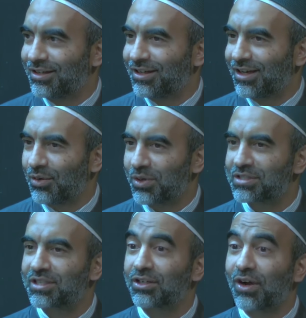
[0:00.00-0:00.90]
And
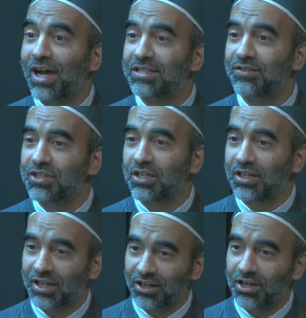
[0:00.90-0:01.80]
what's the grass of Jannah?
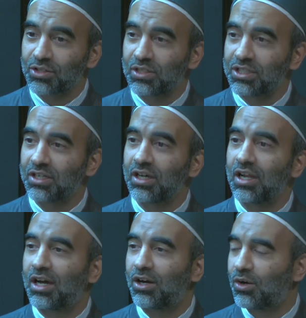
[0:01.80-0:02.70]
Ghirasul Jannah,
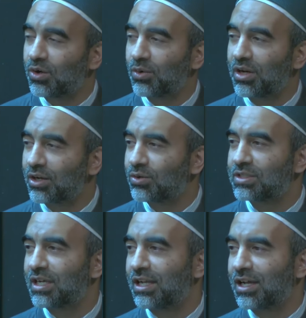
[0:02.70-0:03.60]
la hawla wa la
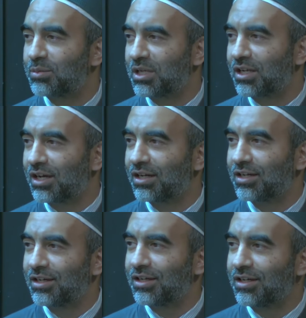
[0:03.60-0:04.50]
quwwata illa billah
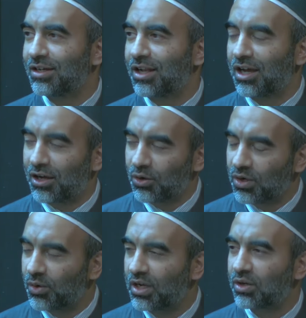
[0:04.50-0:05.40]
La
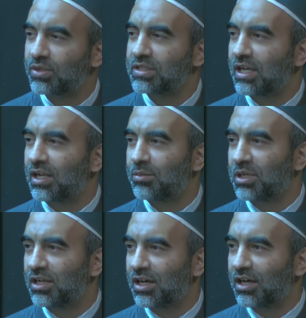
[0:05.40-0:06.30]
hawla wa la quwwata illa
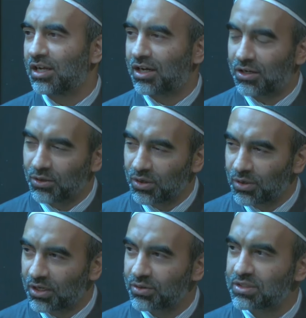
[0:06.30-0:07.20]
billah. La hawla wa
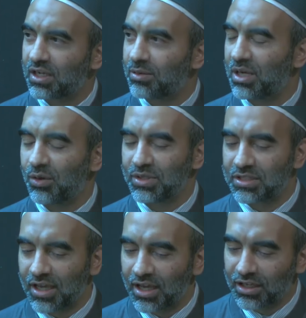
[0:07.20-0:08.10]
la quwwata illa billah. We
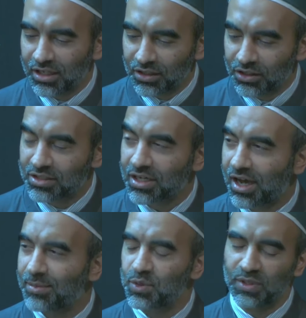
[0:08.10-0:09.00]
say it in good
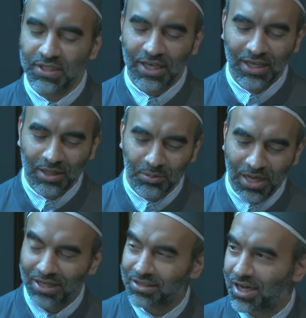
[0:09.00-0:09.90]
times, we say it in
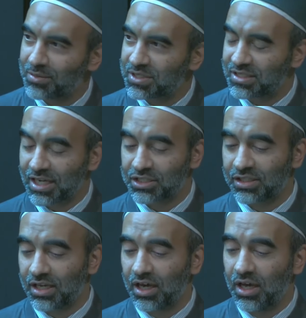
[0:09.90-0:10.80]
bad times. It's
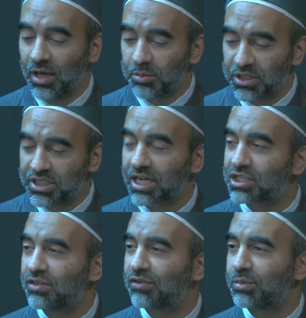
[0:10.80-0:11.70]
actually a
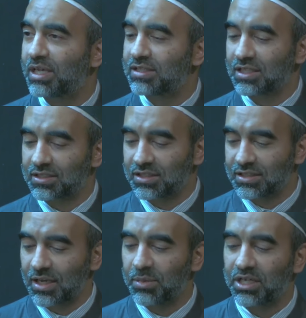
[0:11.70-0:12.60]
protection for blessings to
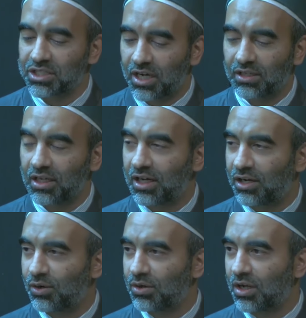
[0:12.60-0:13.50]
say, MashaAllah, la
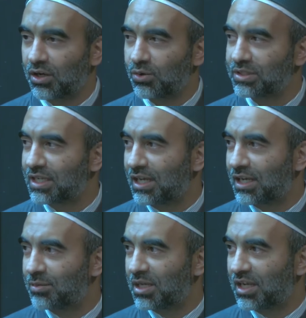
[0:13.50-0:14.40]
hawla wa la quwwata
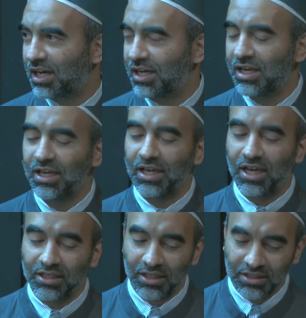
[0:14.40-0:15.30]
illa billah.
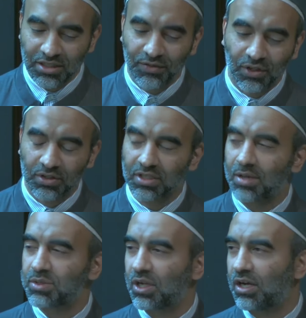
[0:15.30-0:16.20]
And then in difficult
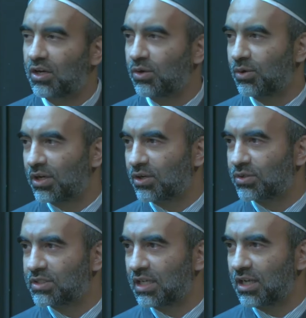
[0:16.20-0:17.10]
times, La hawla wa la
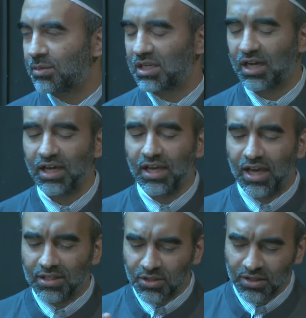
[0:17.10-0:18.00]
quwwata illa billah.
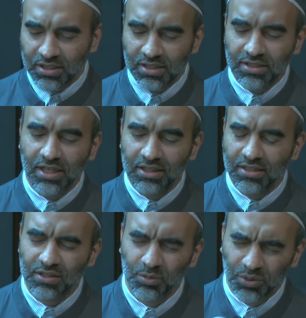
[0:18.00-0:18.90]
And so this is then
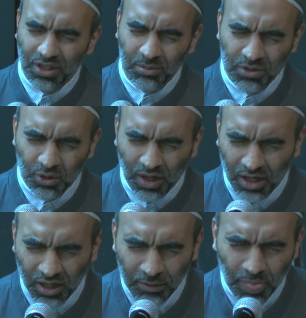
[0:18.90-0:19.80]
this supreme
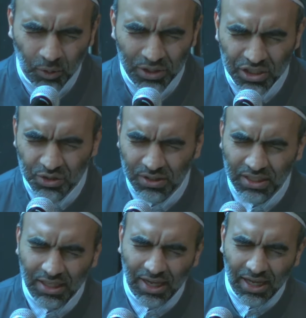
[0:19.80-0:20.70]
dua, which is really
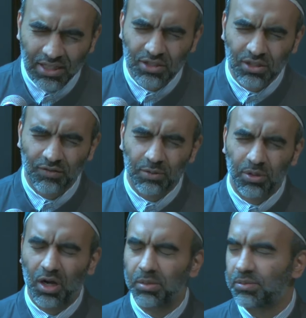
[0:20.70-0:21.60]
the answer of the
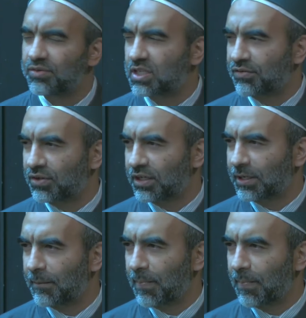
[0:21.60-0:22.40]
problem of suffering.